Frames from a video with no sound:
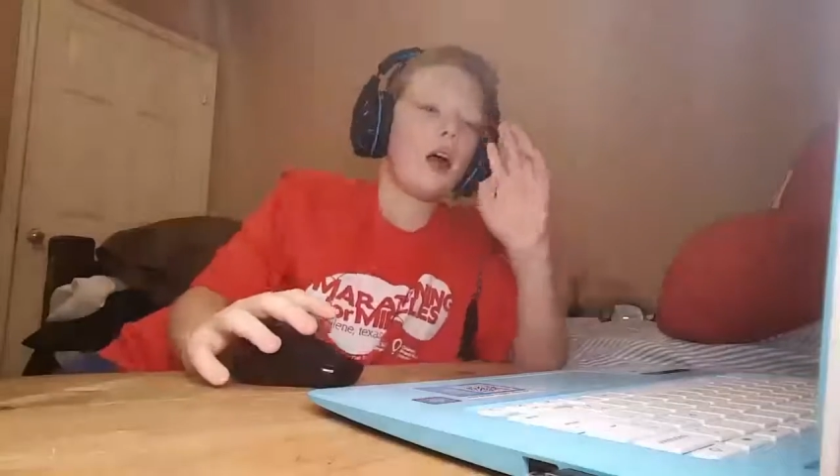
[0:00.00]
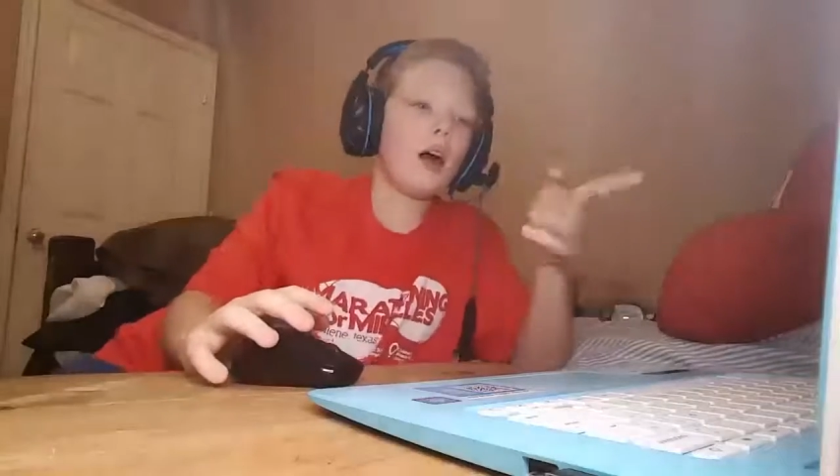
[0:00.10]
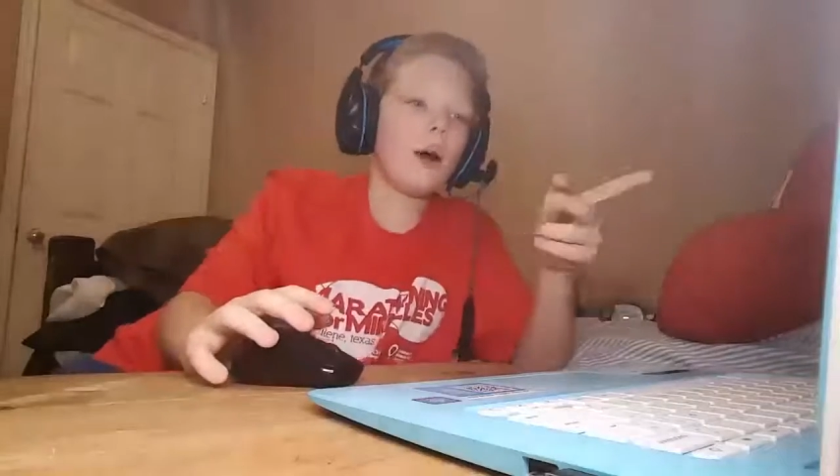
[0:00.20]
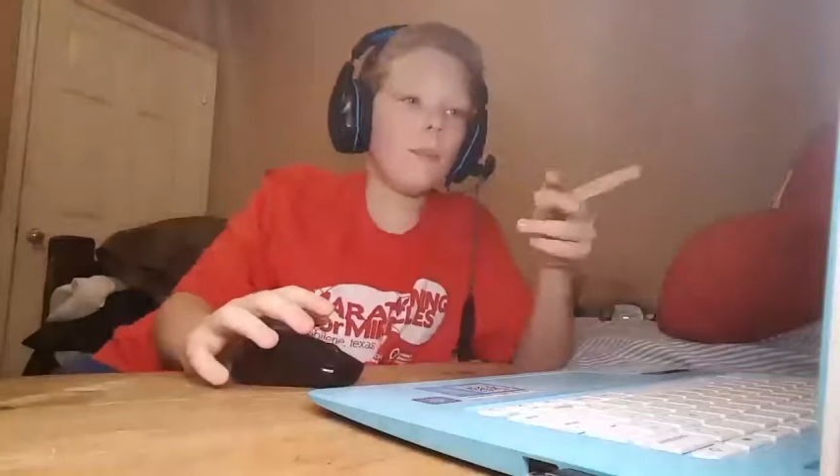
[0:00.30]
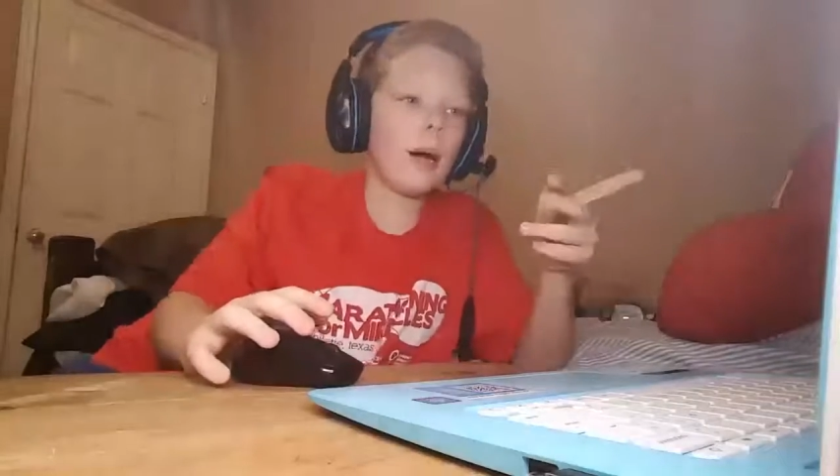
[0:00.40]

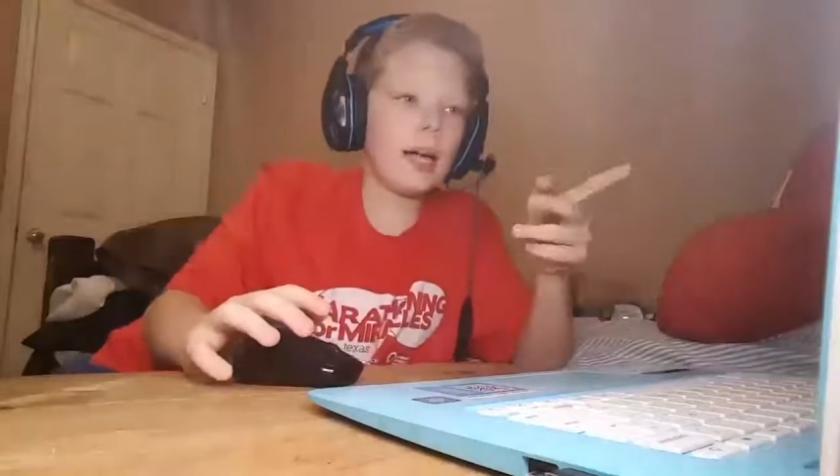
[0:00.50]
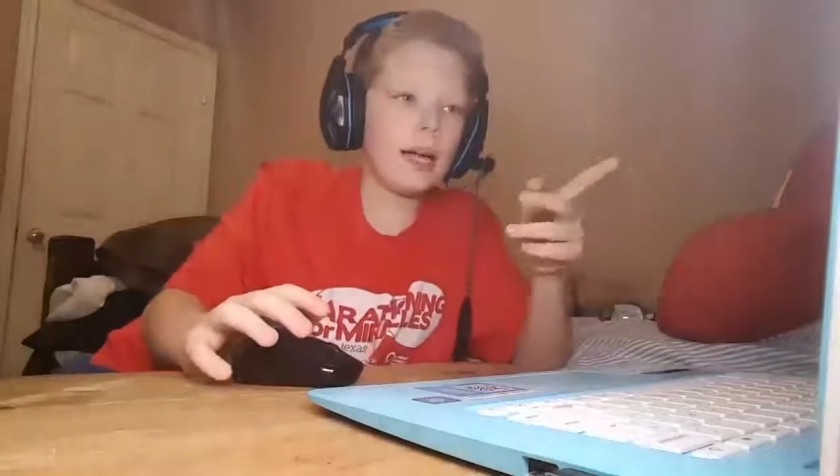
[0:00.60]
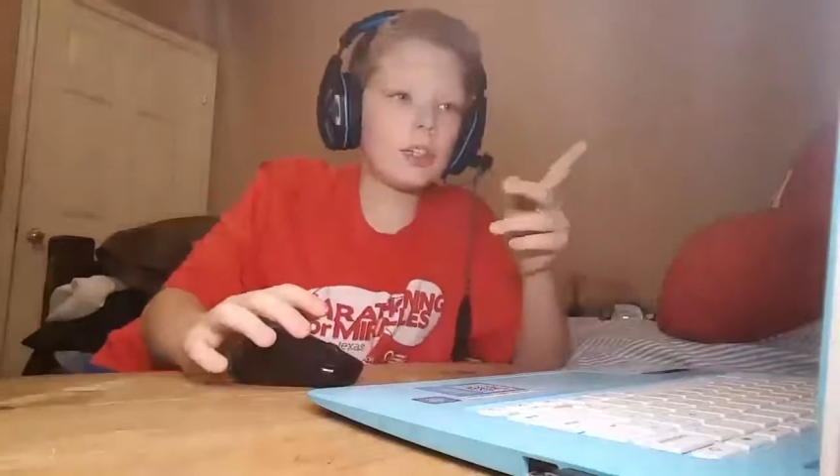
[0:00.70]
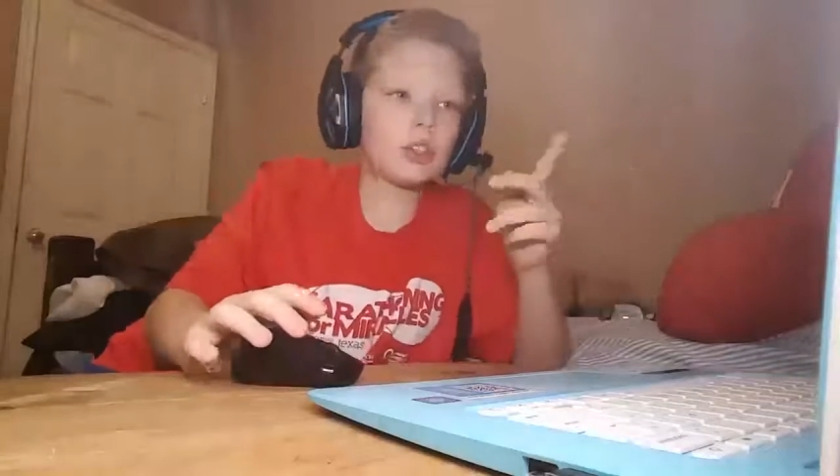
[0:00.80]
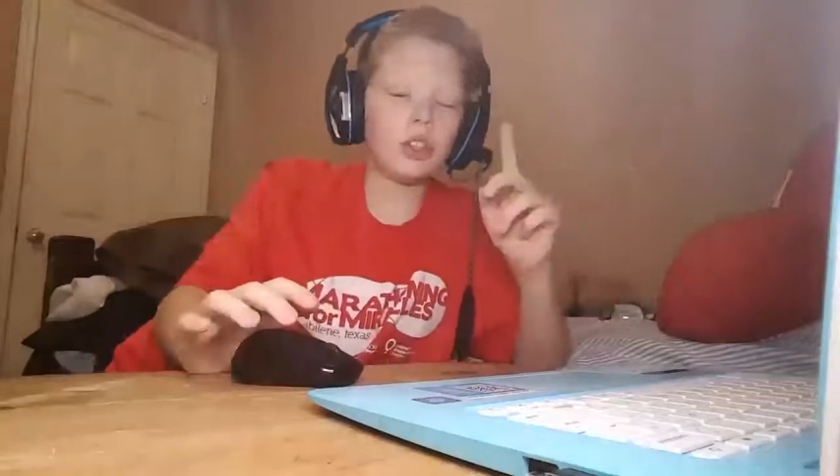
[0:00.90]
I
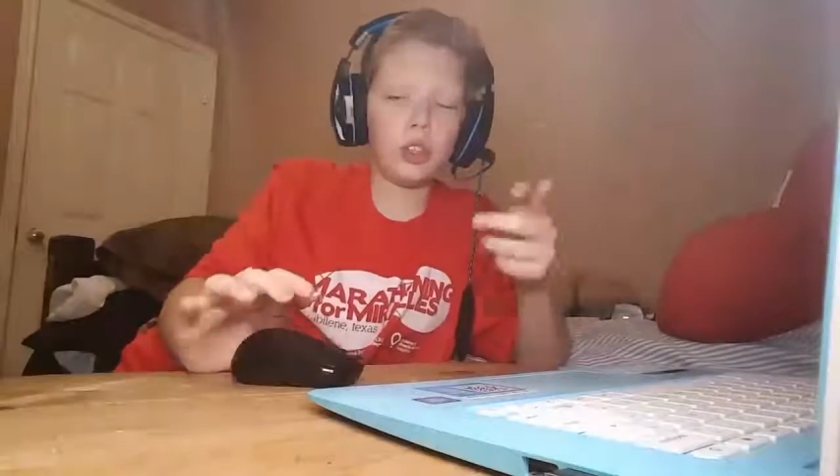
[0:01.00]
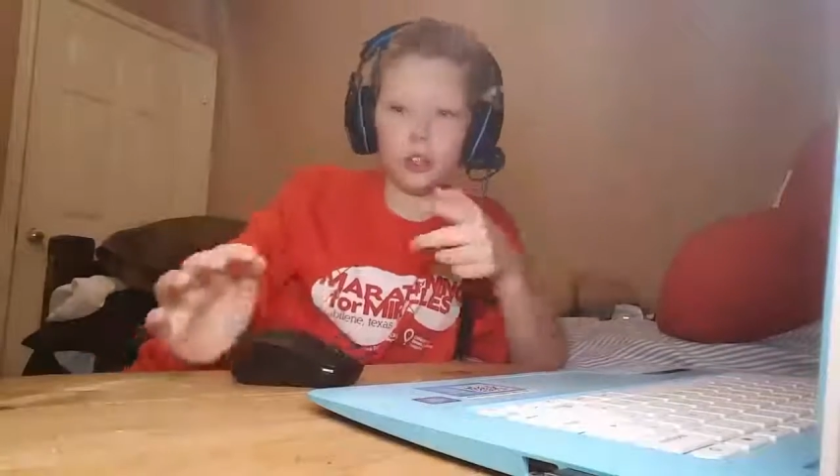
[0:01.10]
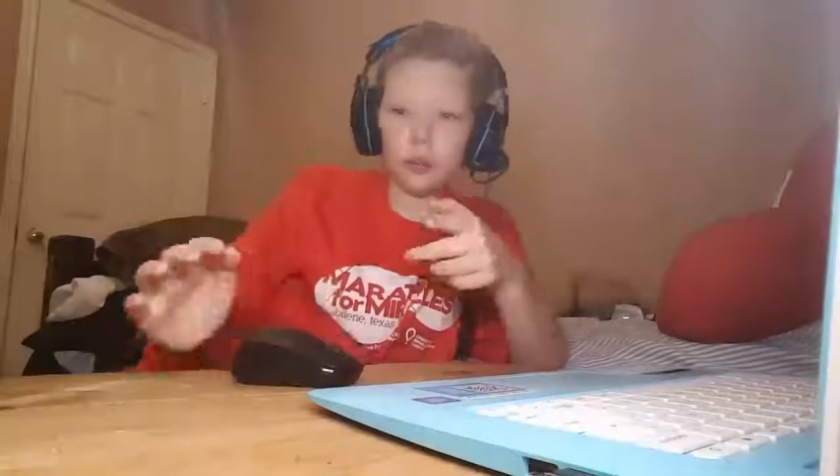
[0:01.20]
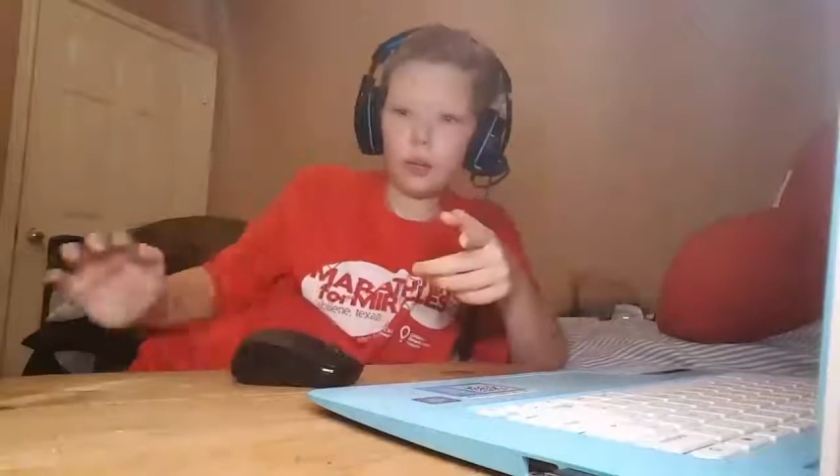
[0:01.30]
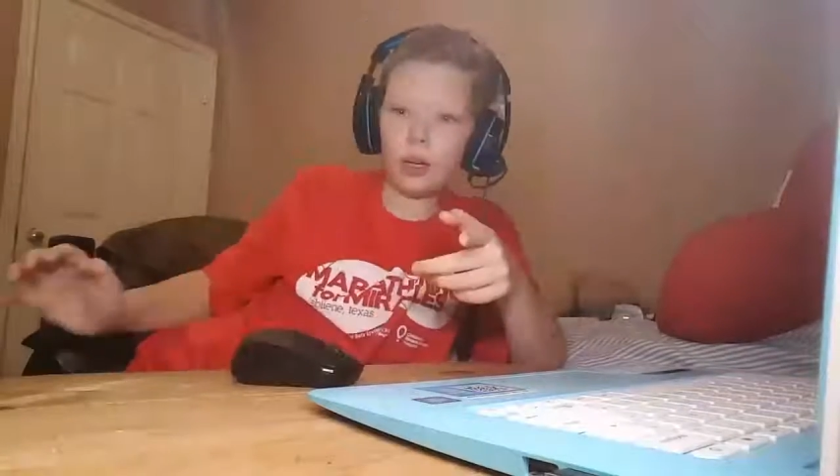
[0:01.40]
actually do